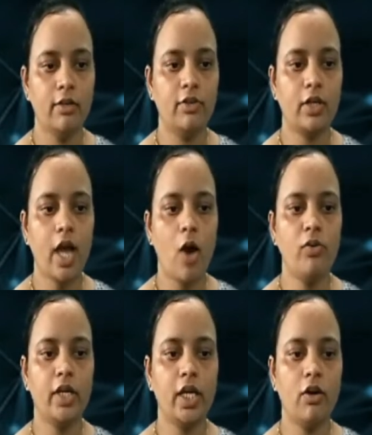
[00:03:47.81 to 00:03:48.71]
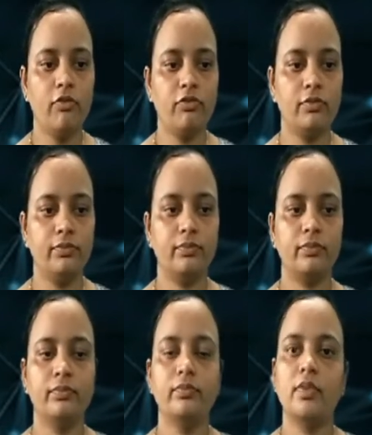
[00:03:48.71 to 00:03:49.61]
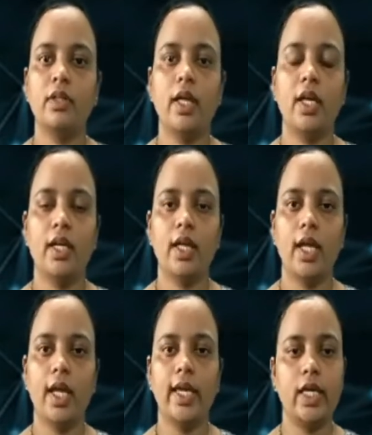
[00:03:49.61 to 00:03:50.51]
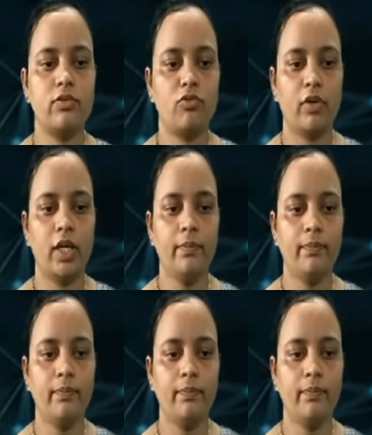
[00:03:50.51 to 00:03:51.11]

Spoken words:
the counting of a is 3